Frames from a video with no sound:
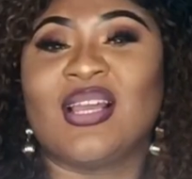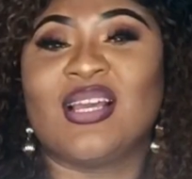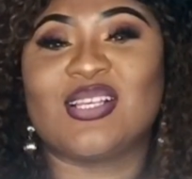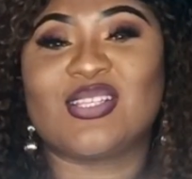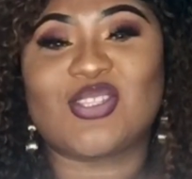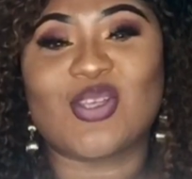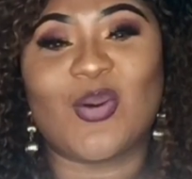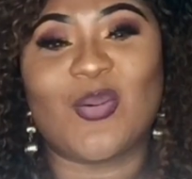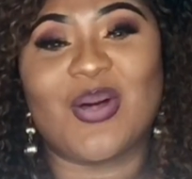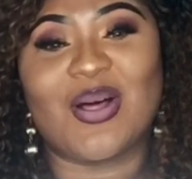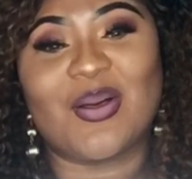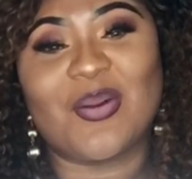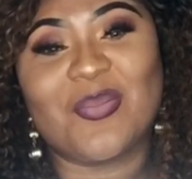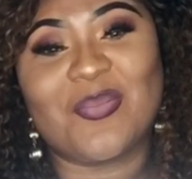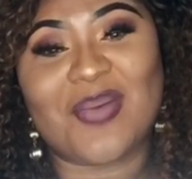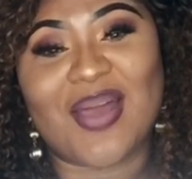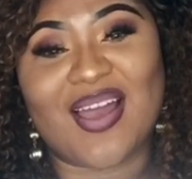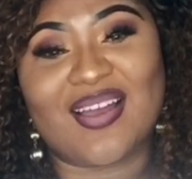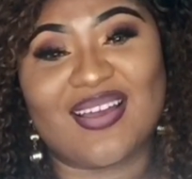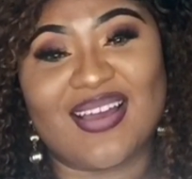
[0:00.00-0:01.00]
So
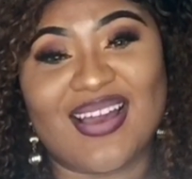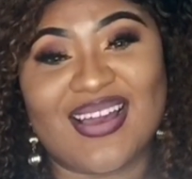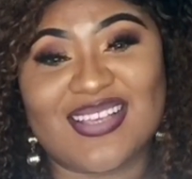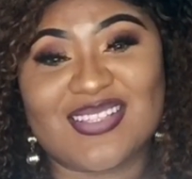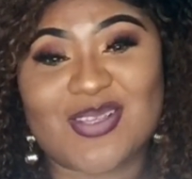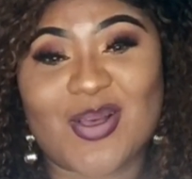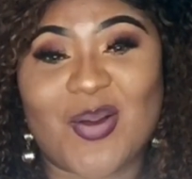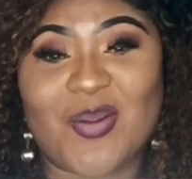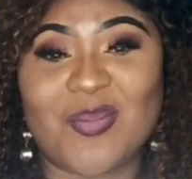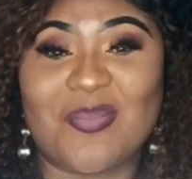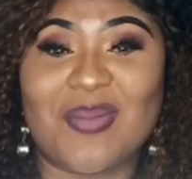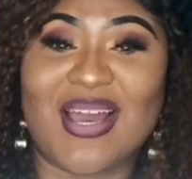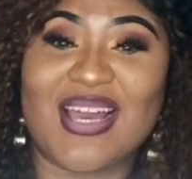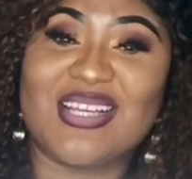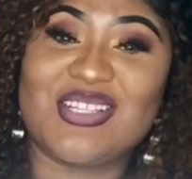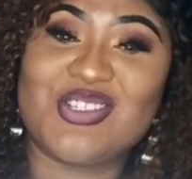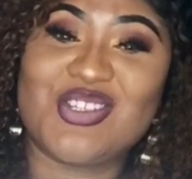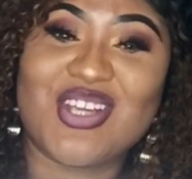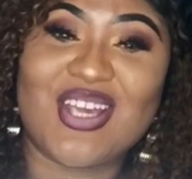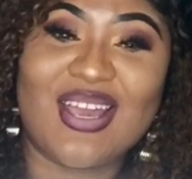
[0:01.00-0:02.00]
welcome back, guys, on
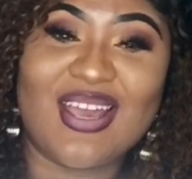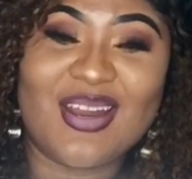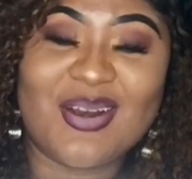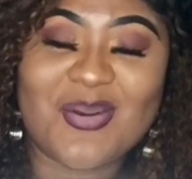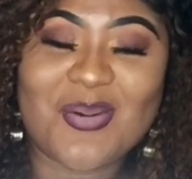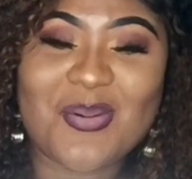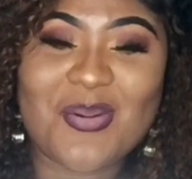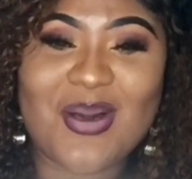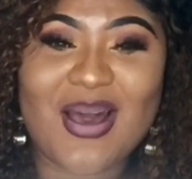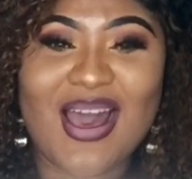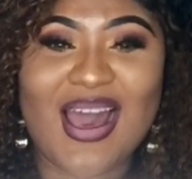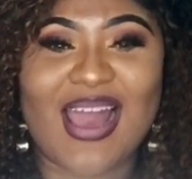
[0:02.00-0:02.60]
my channel.